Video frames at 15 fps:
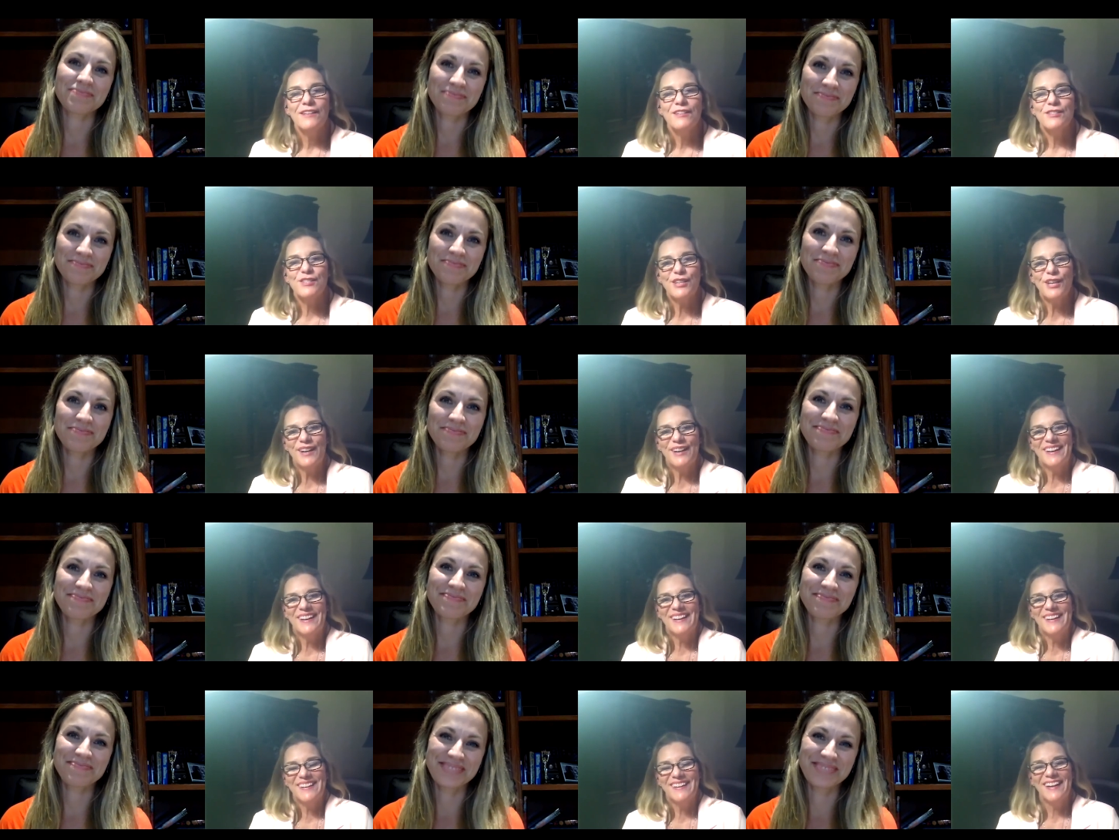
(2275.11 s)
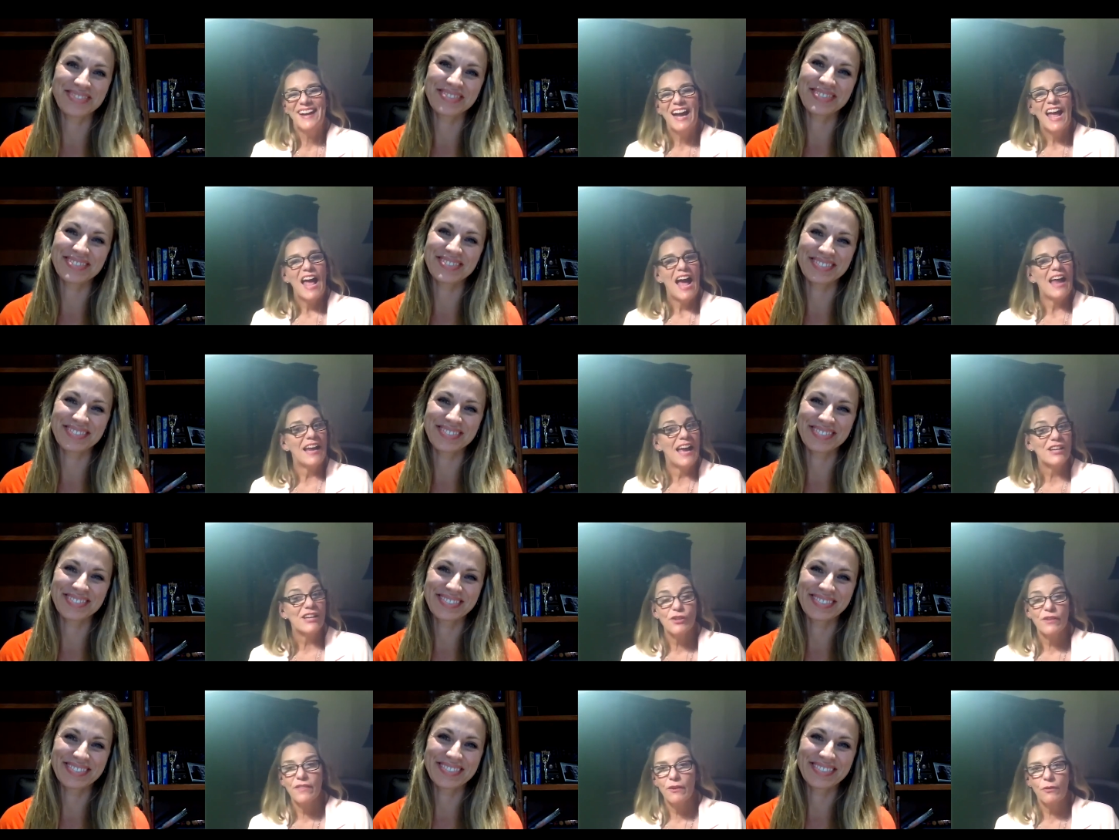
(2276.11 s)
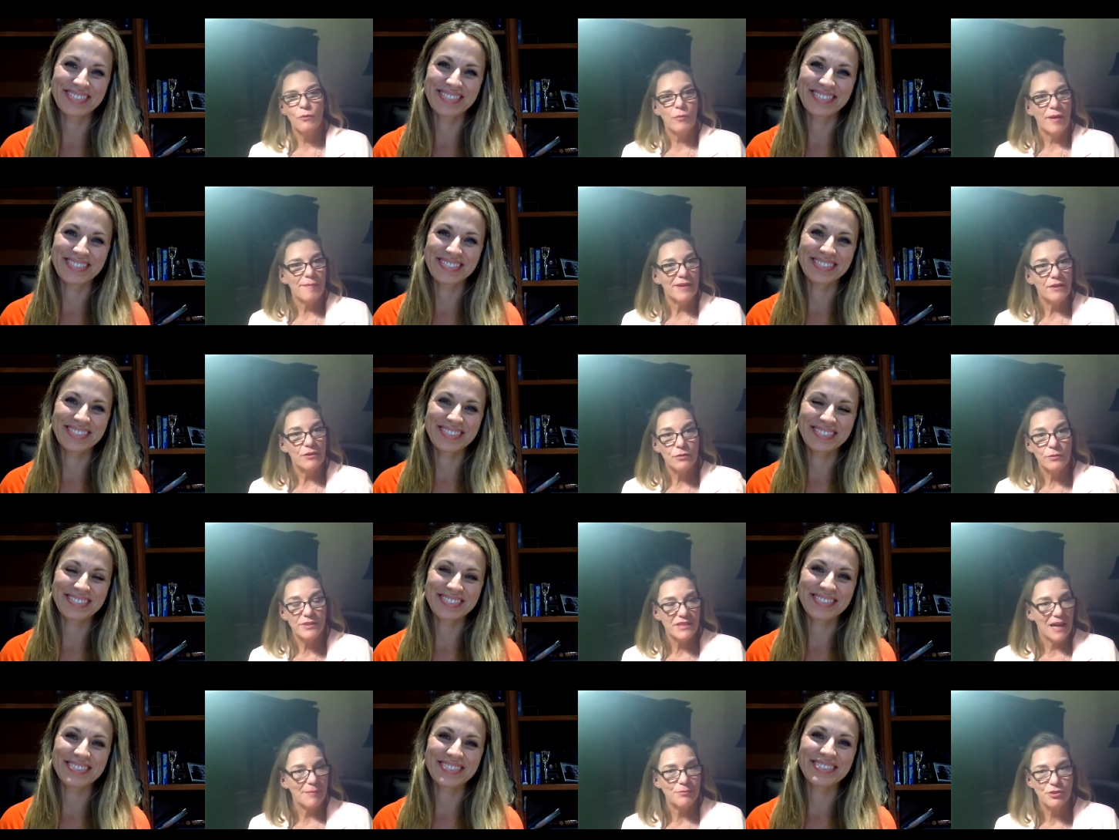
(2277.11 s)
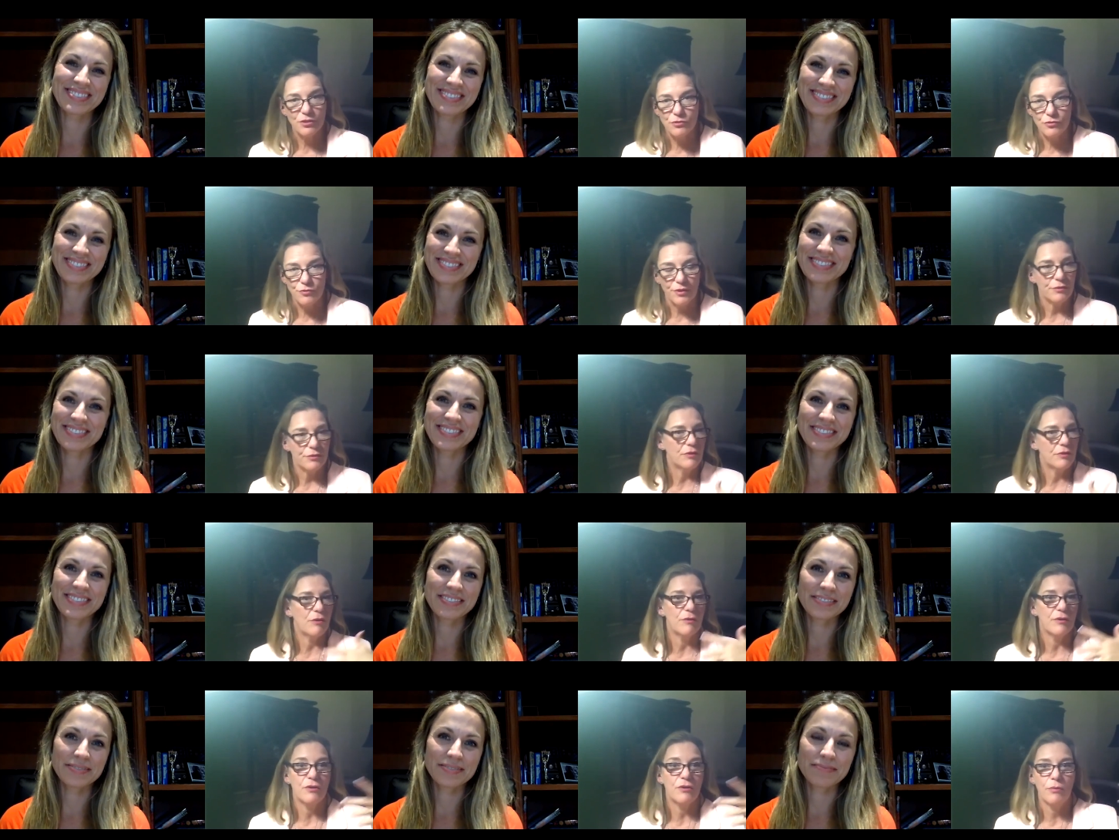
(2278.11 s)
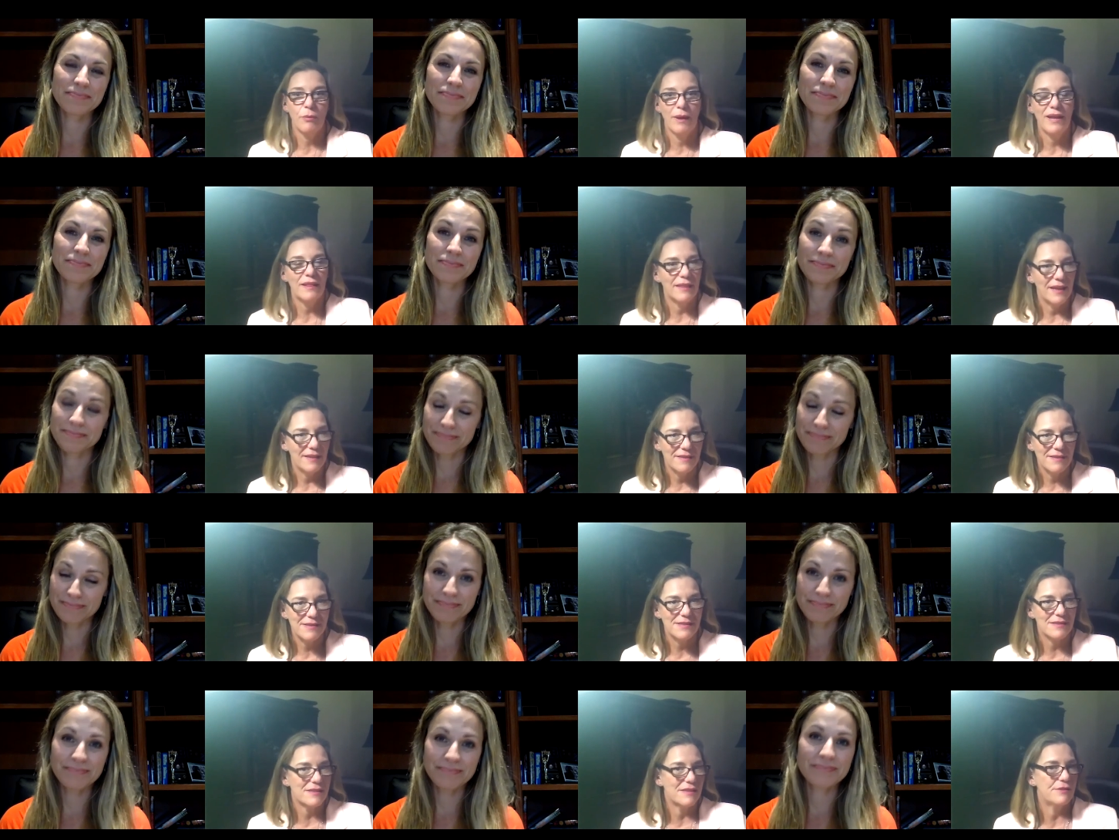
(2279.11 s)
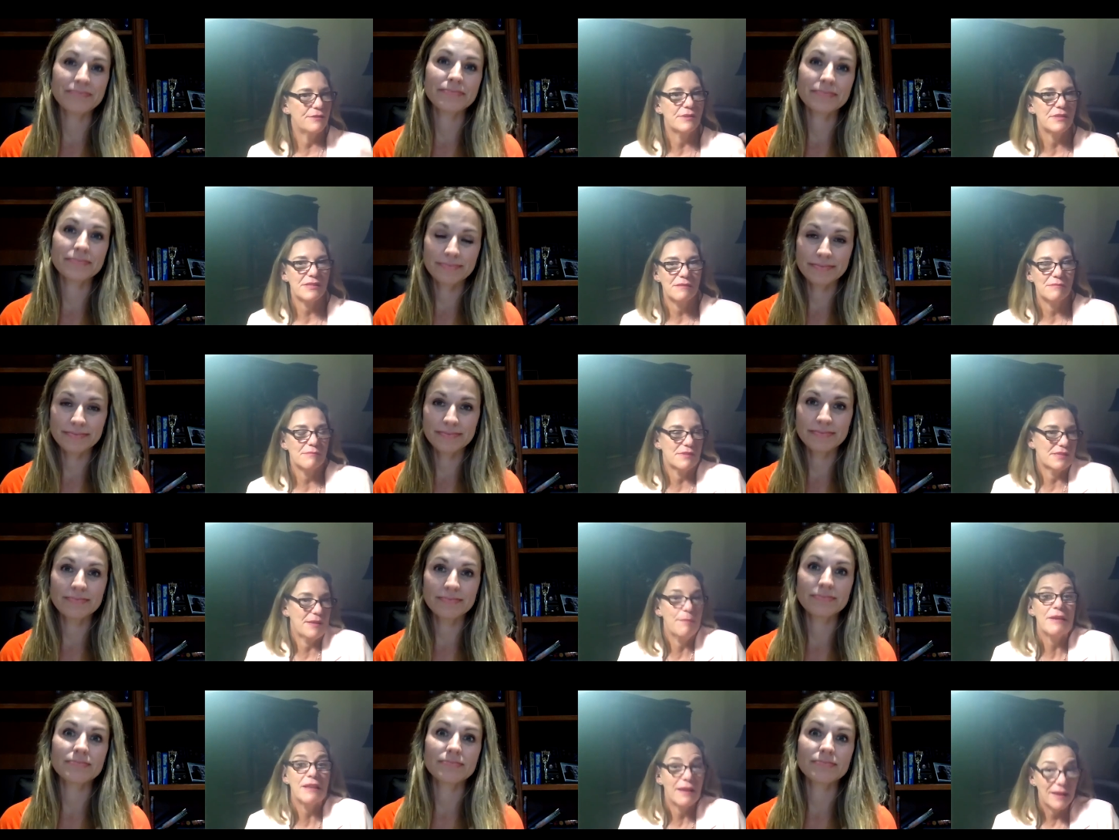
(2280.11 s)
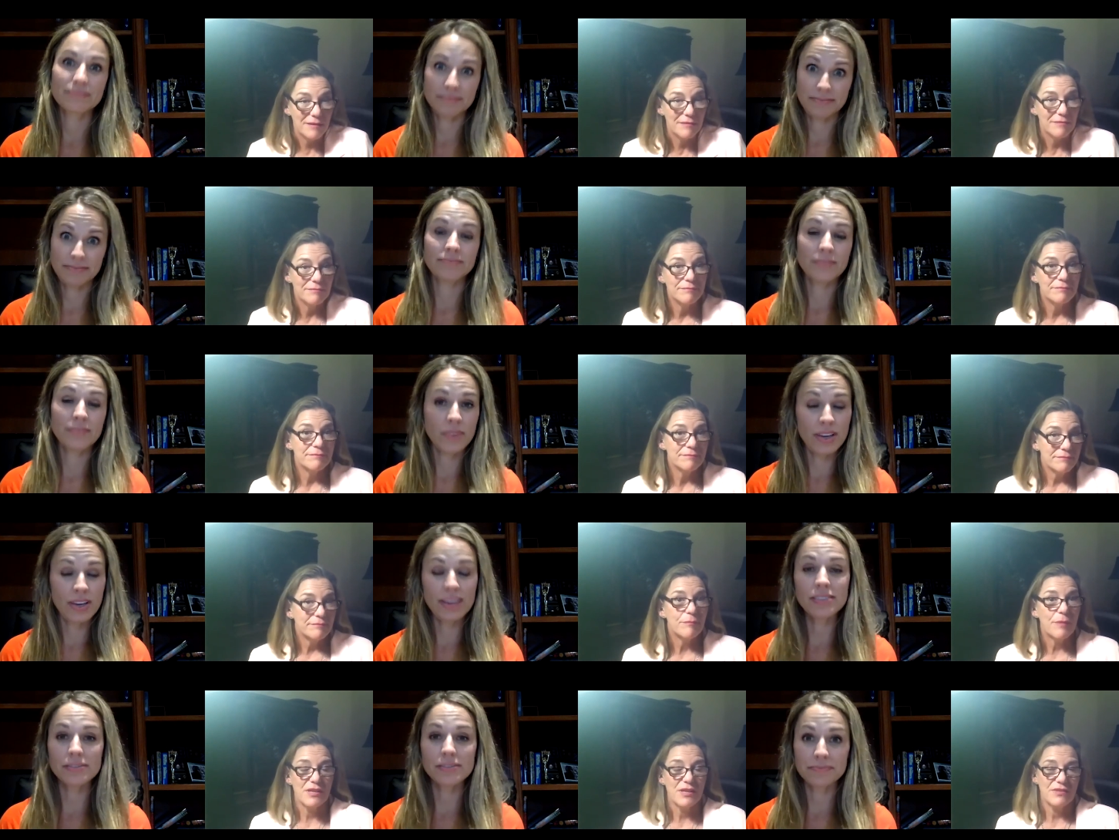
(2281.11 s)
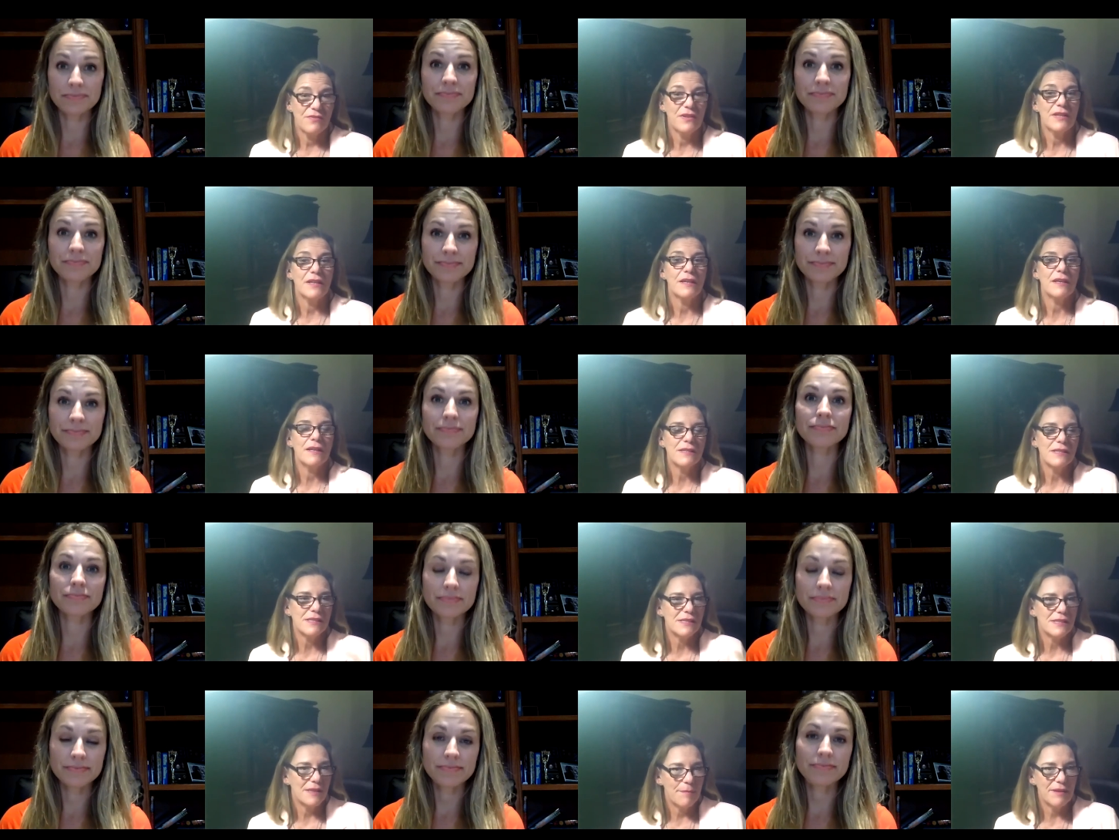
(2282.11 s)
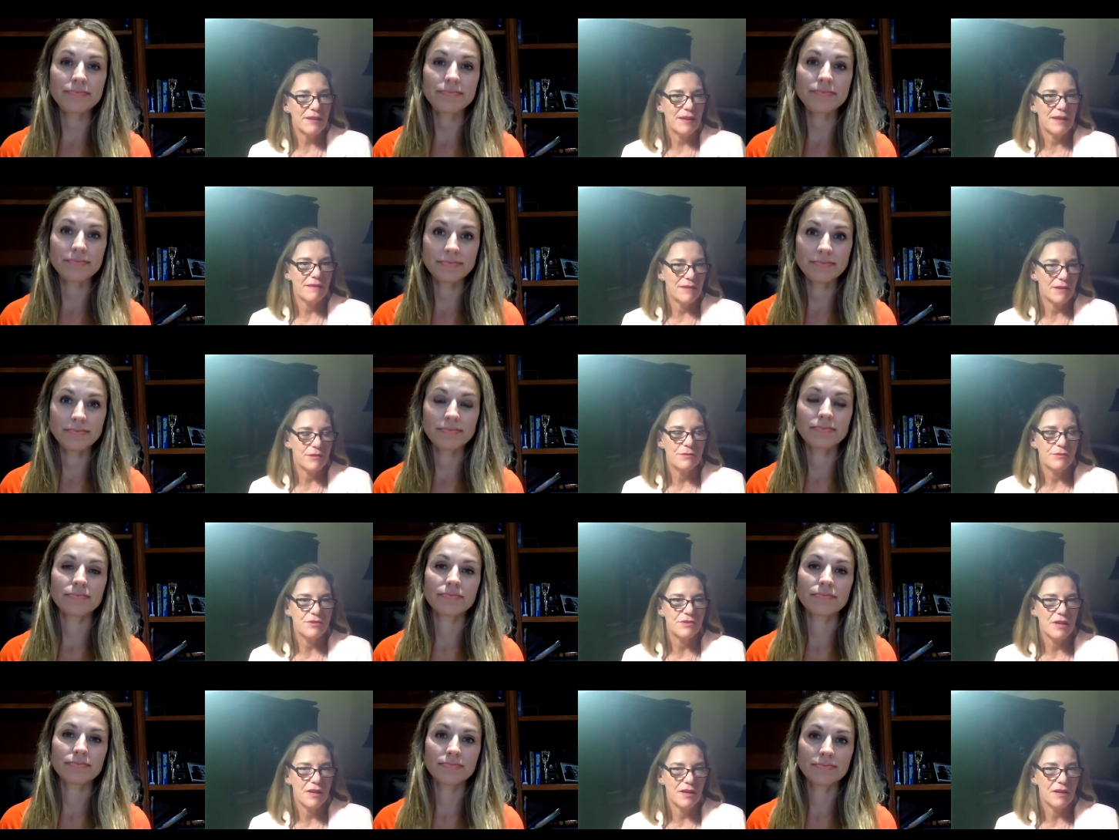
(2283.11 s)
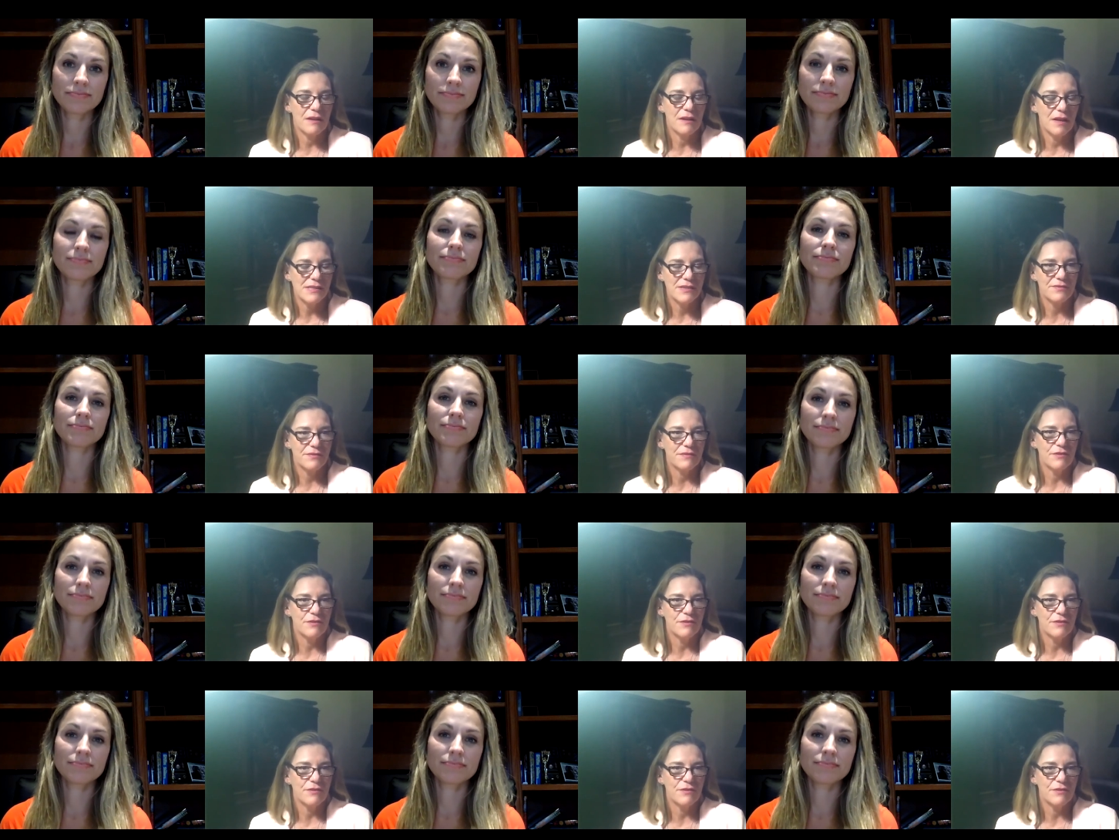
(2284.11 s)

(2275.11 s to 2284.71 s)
Speaker 1: So, and actually, there are women who adopt children who go to great lengths to simulate yeah. breastfeeding and to simulate those uh, kinds of